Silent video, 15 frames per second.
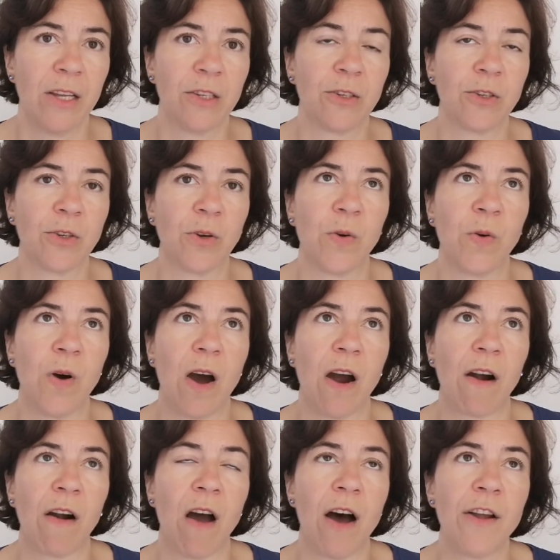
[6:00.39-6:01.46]
So
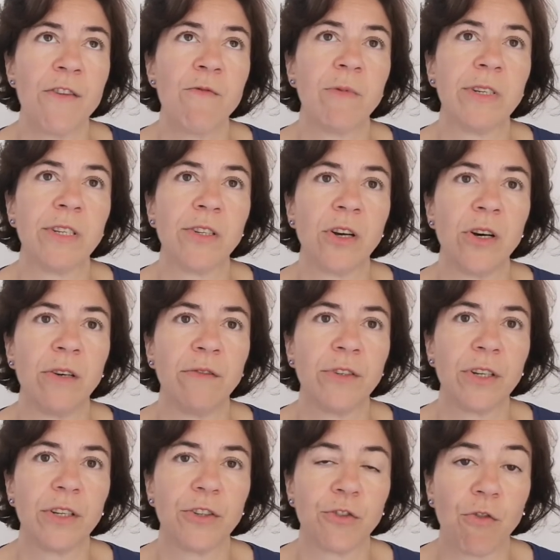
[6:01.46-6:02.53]
our unresolved
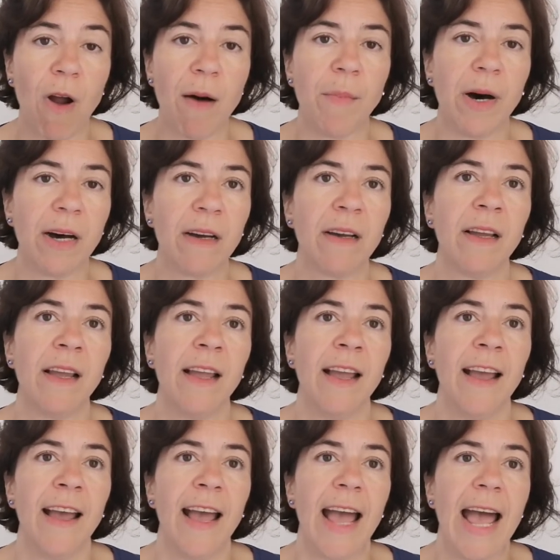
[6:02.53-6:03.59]
trauma
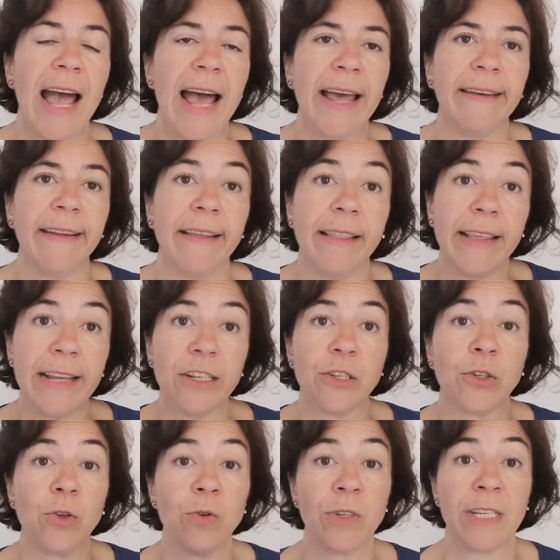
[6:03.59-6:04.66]
and the
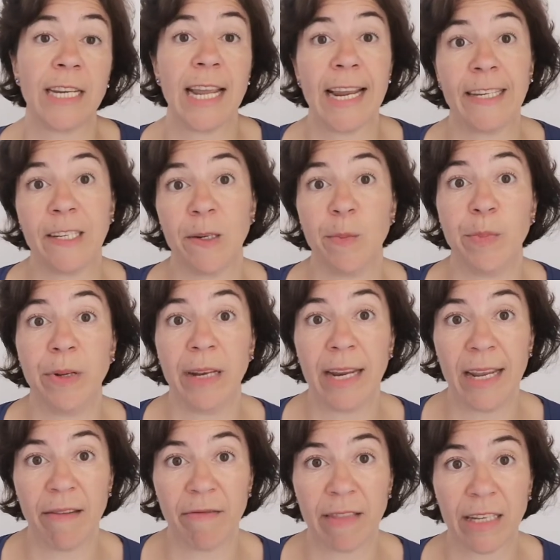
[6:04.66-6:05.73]
associated
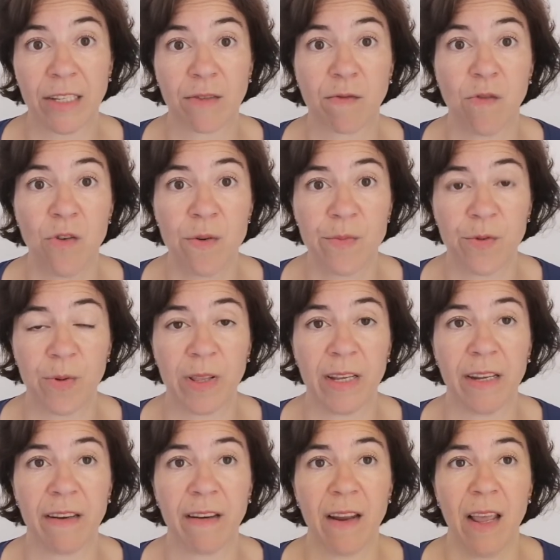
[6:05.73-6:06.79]
belief that's formed with
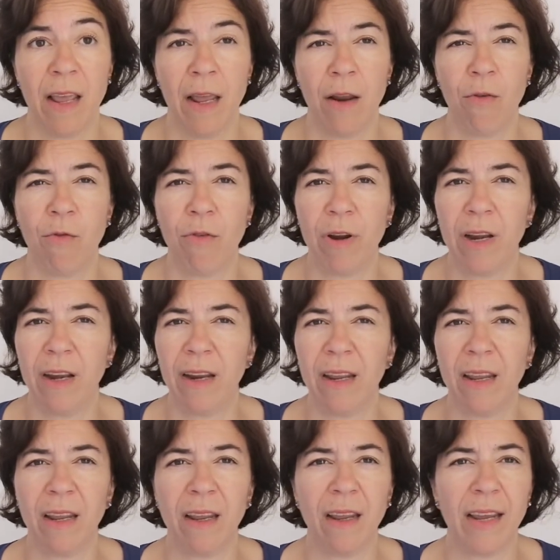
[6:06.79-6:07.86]
it,
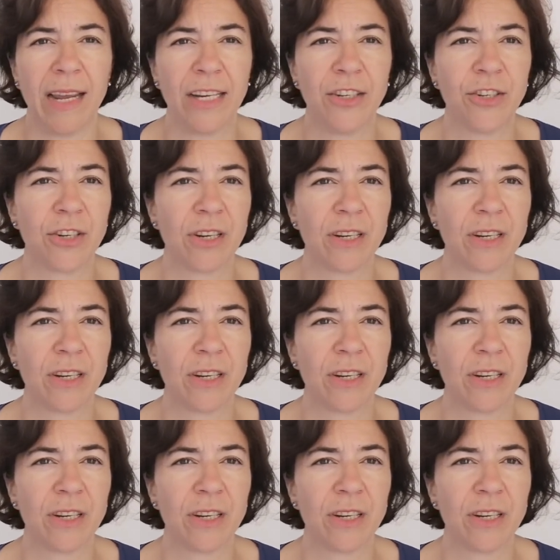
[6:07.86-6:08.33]
really, it